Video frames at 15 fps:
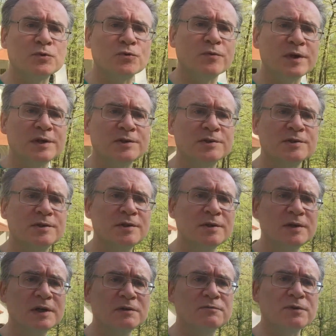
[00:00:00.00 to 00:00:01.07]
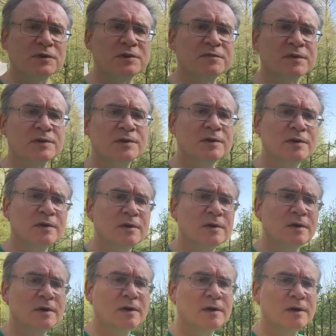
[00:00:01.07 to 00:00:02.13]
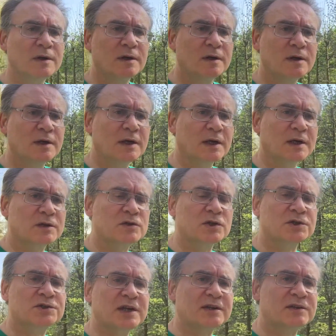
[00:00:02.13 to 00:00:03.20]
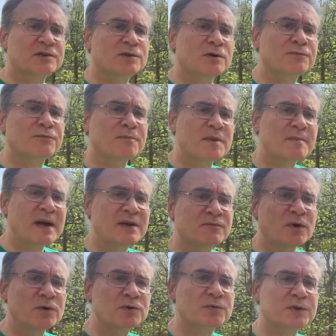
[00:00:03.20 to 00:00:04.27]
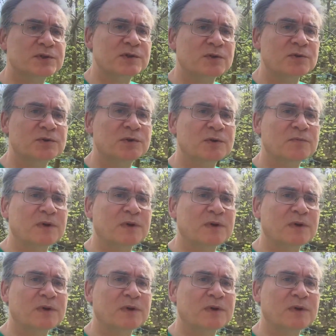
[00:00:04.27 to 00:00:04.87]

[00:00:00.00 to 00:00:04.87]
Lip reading: trees in front of it. Just setting it off from the main road which goes